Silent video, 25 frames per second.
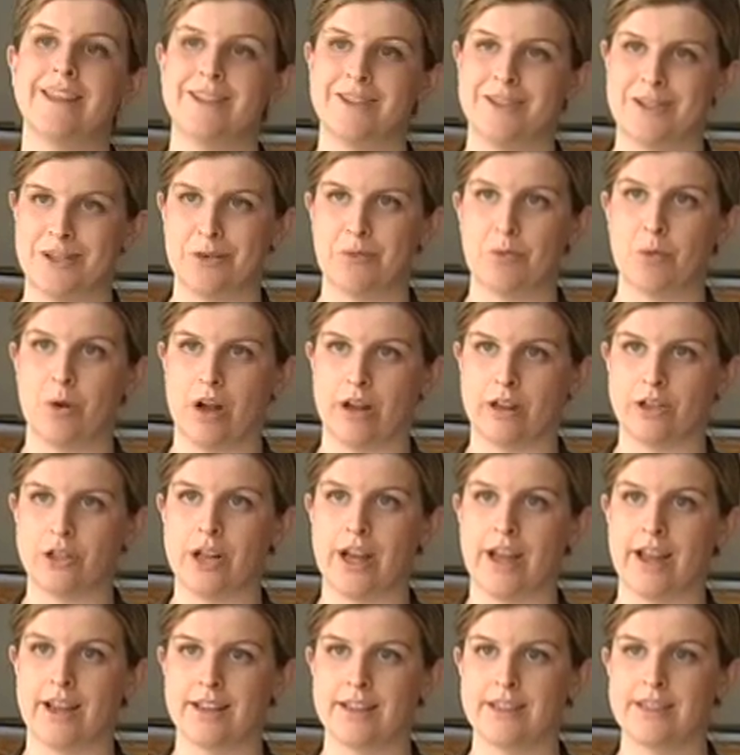these new
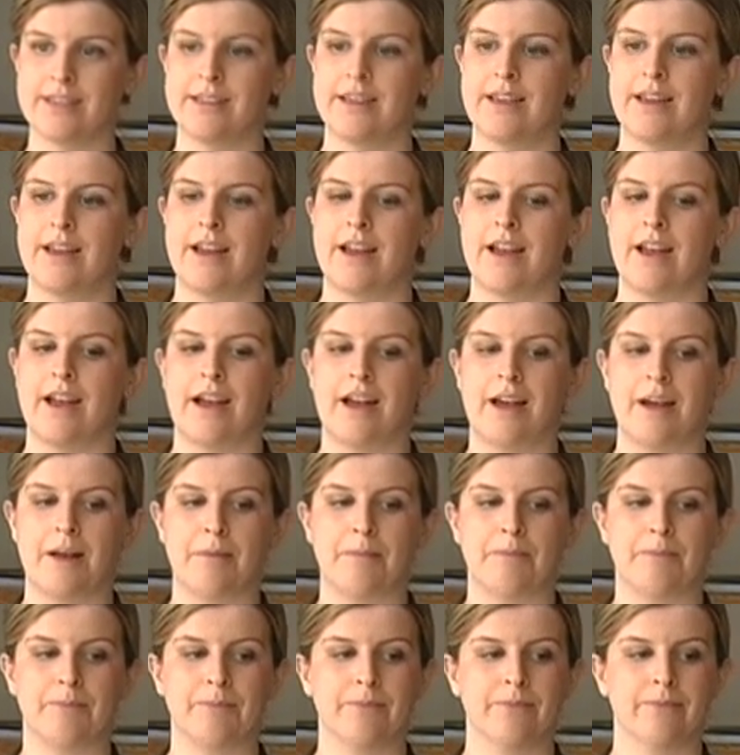projects
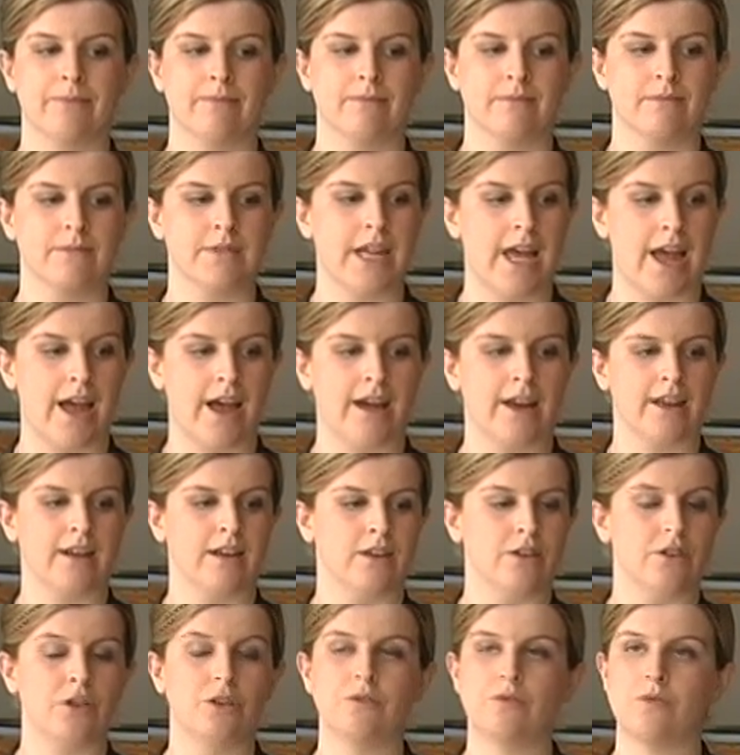to add
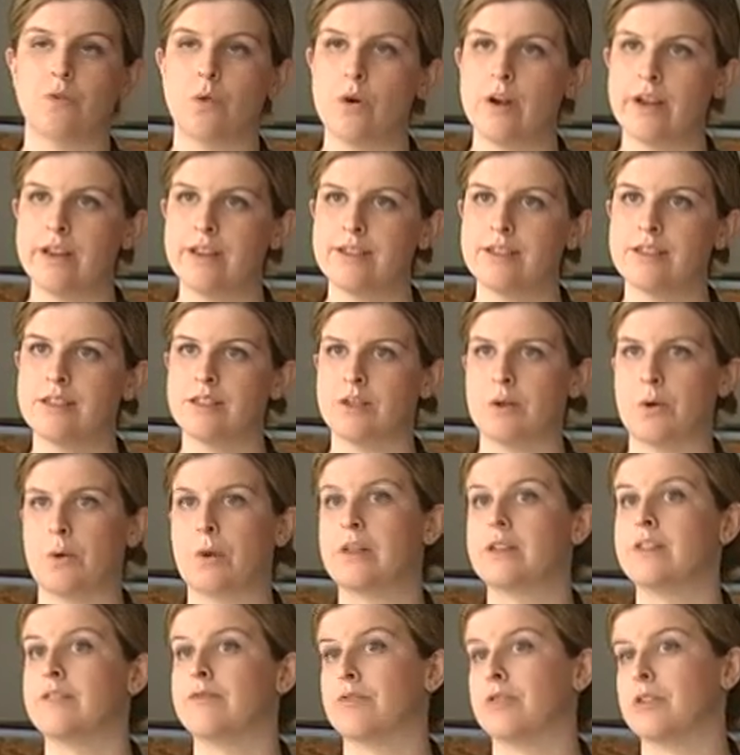a new voice or
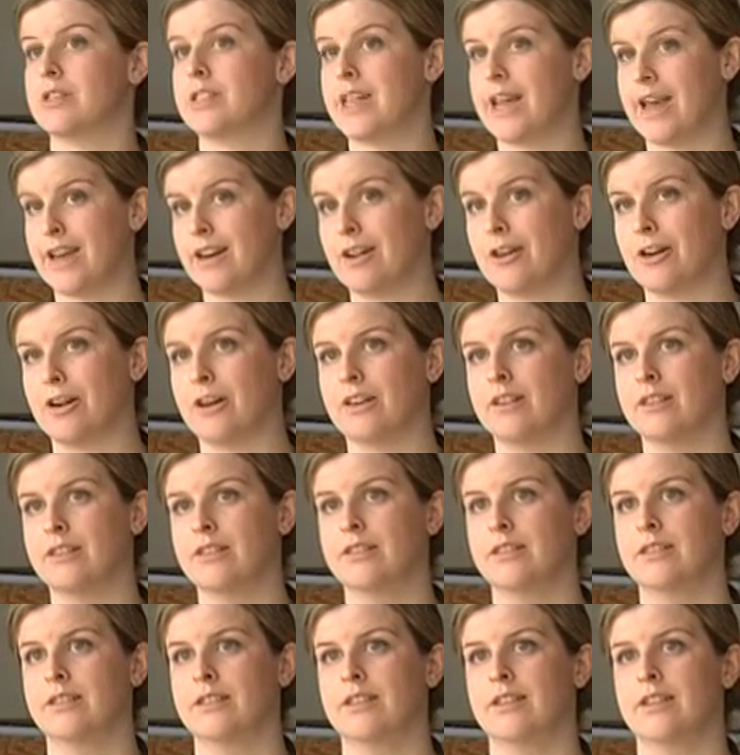a different tenor
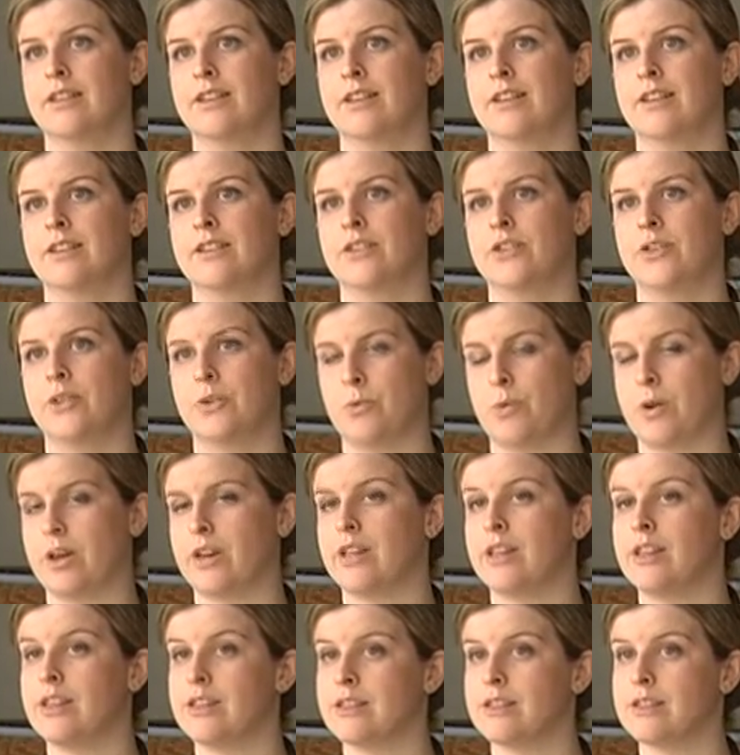to what
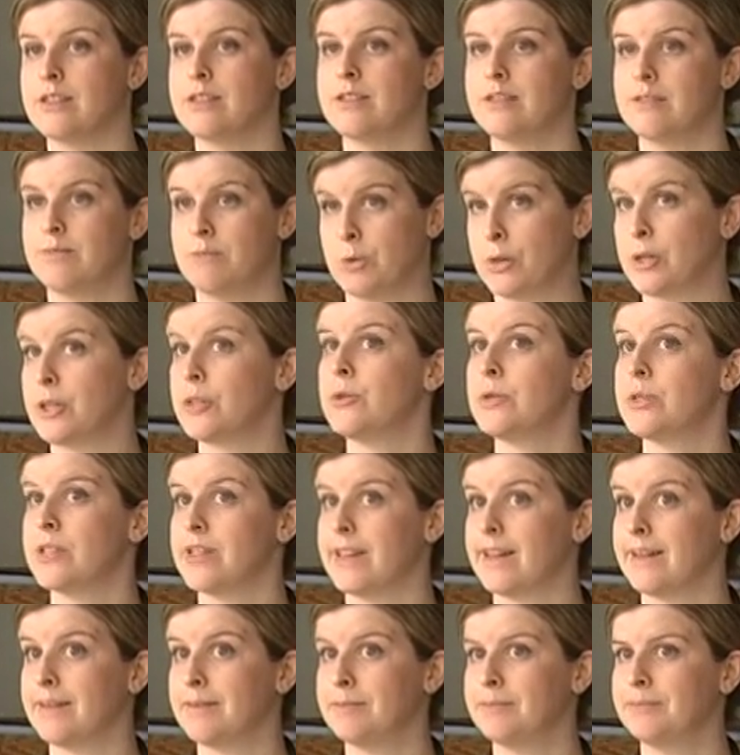he's
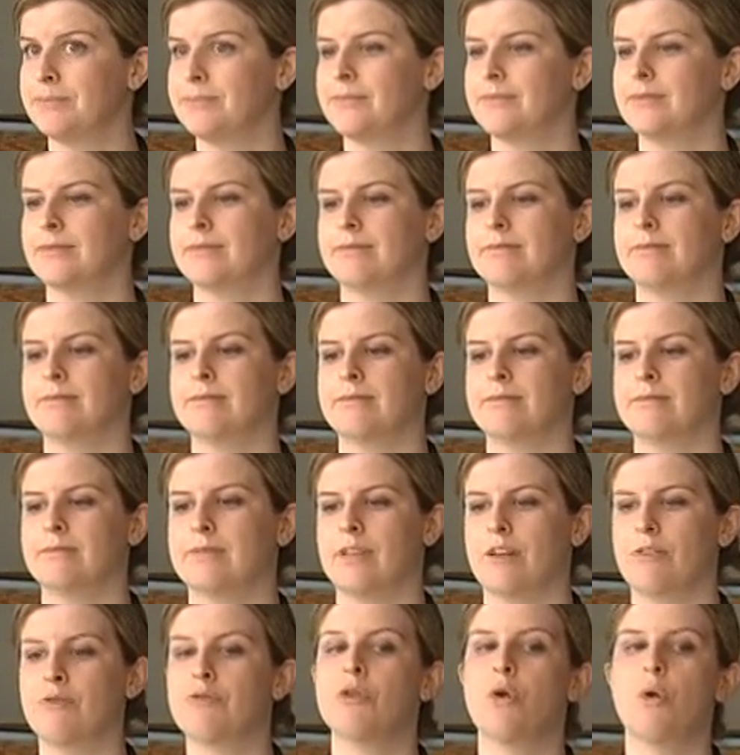producing.
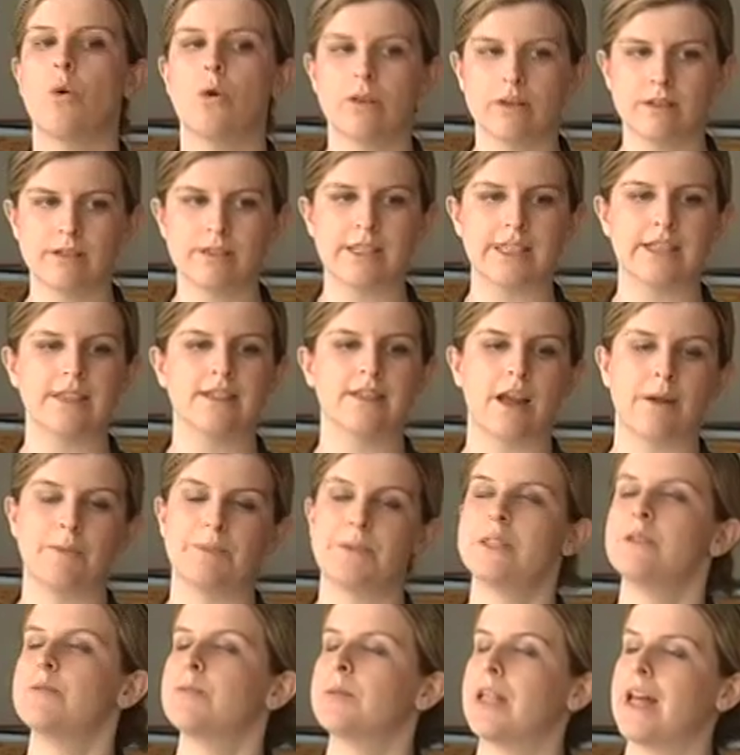Of course, this
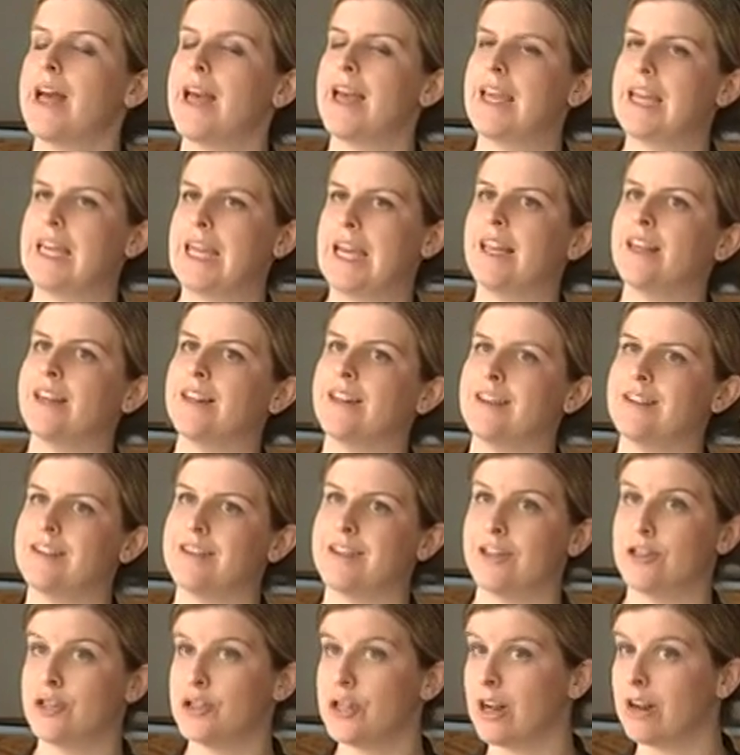comes to play in his
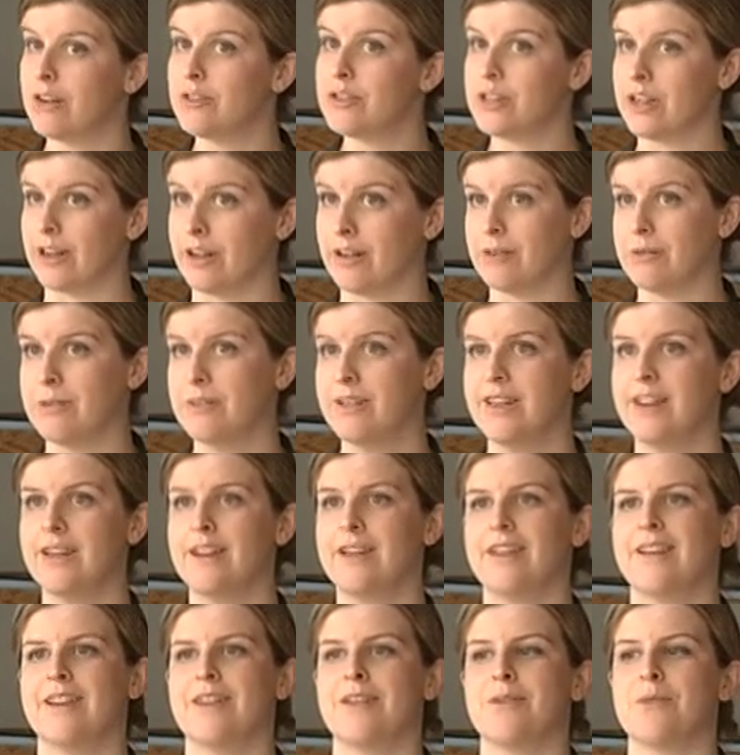concerto,
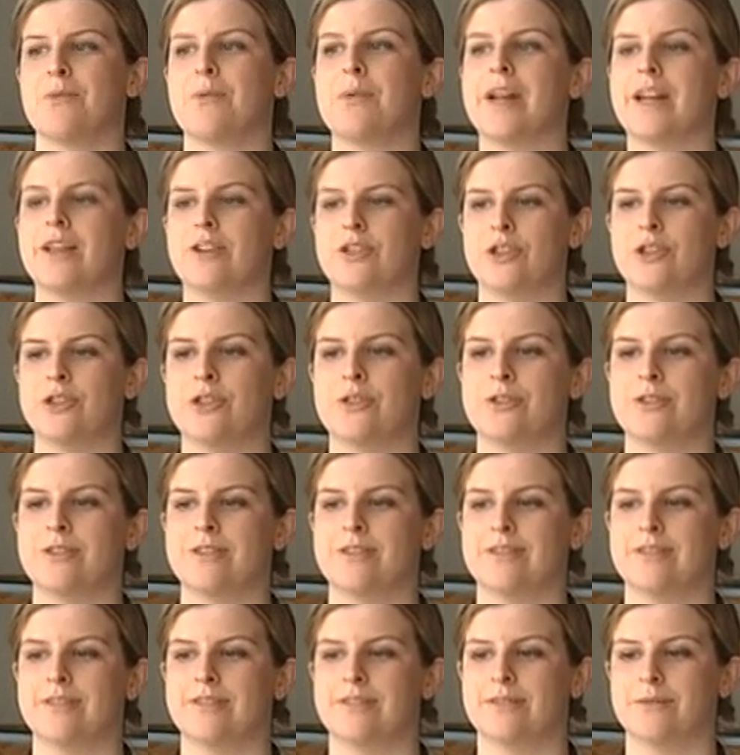which
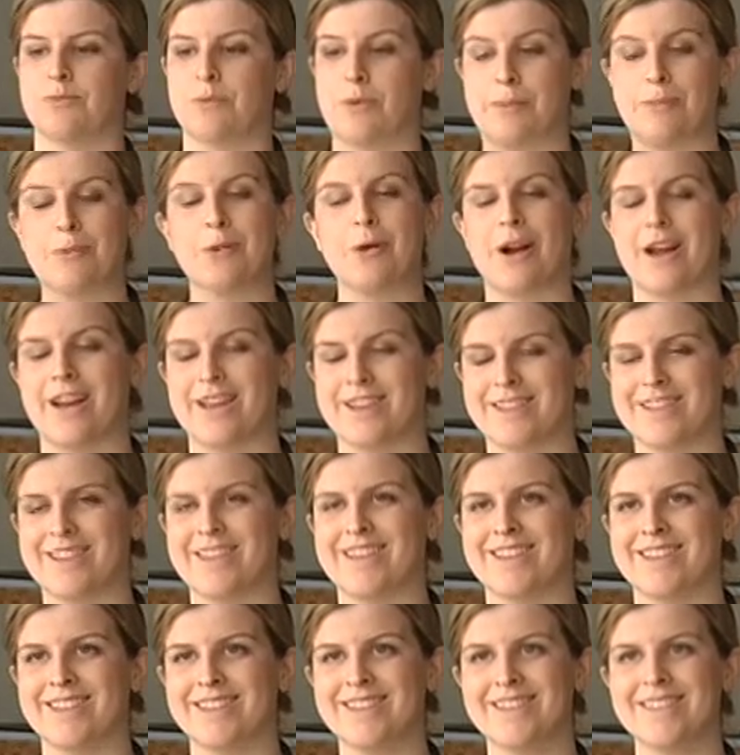
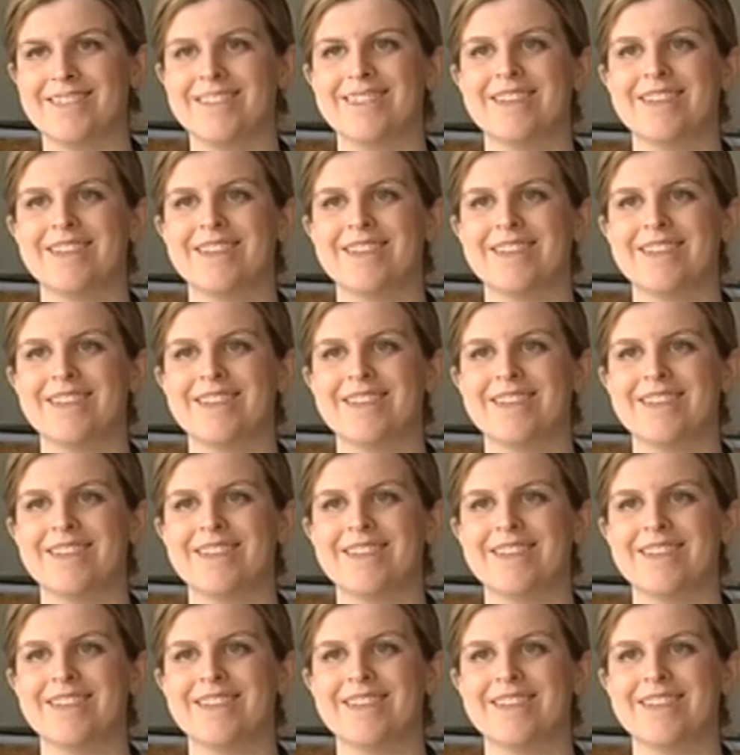reprises